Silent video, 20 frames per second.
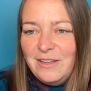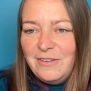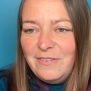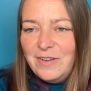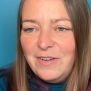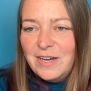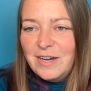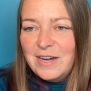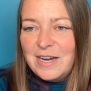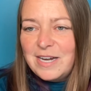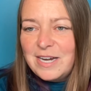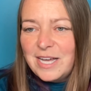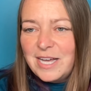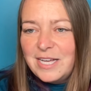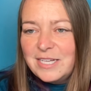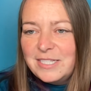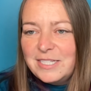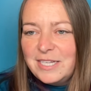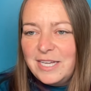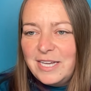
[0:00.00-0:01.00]
Very
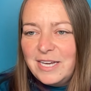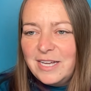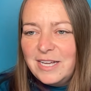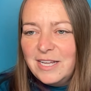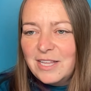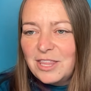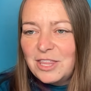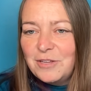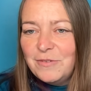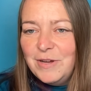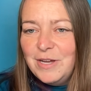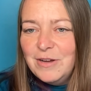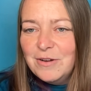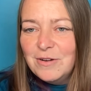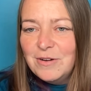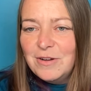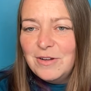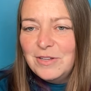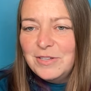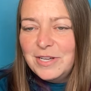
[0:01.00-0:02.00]
nice. And a
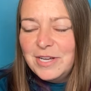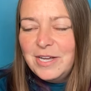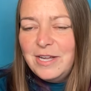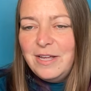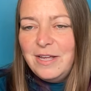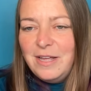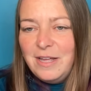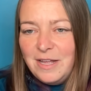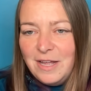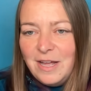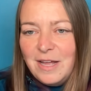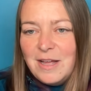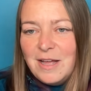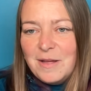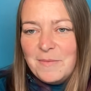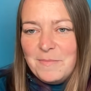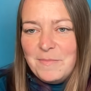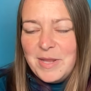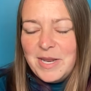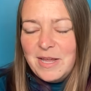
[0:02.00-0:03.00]
3-year-old
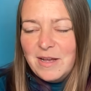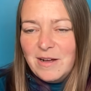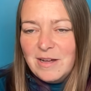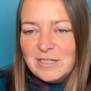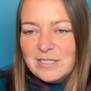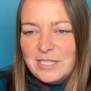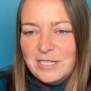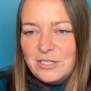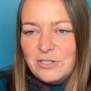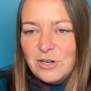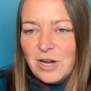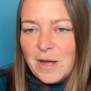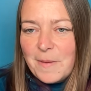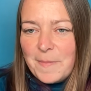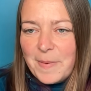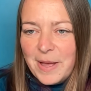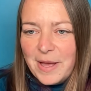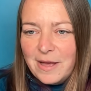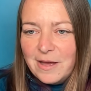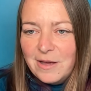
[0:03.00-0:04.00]
mini Aussie
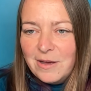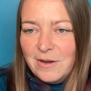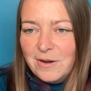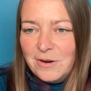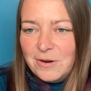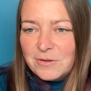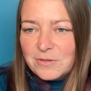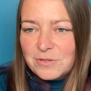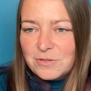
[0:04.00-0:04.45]
dropout.